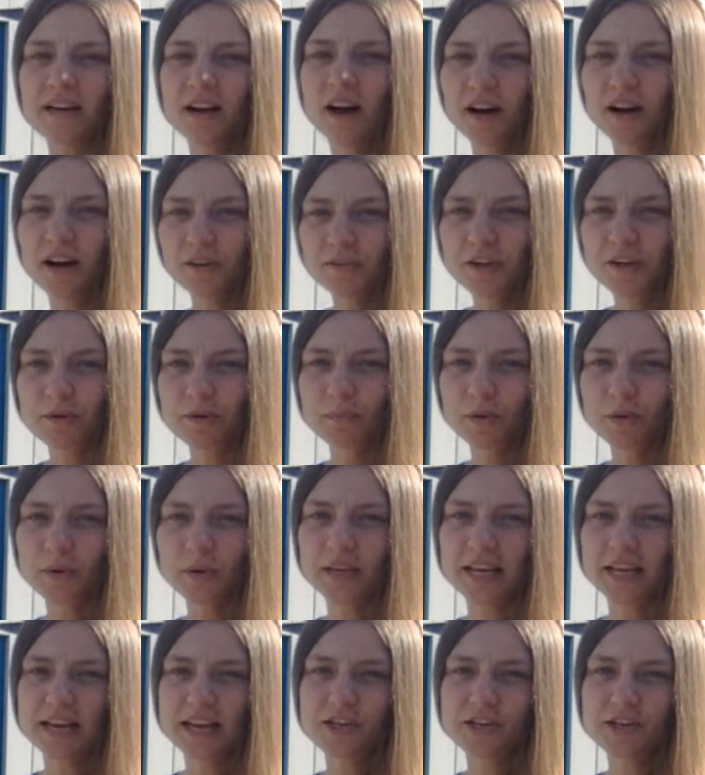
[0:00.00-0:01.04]
of
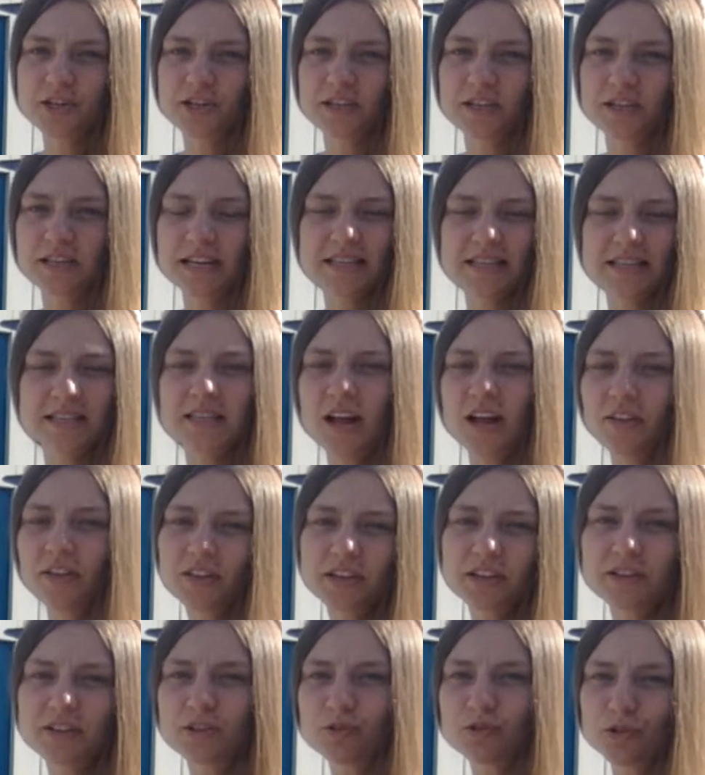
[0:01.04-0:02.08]
communication has
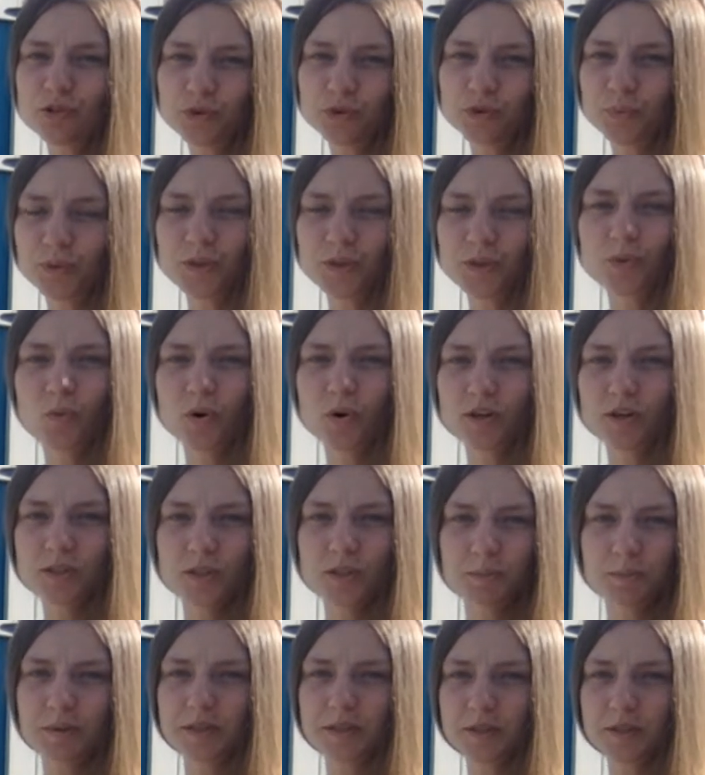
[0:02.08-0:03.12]
nothing to do with the words
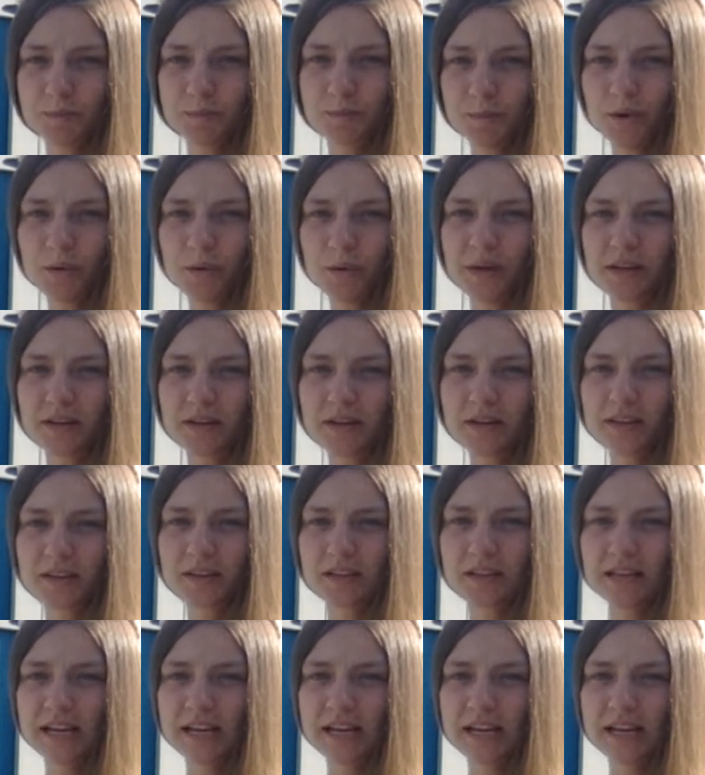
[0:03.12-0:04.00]
being spoken.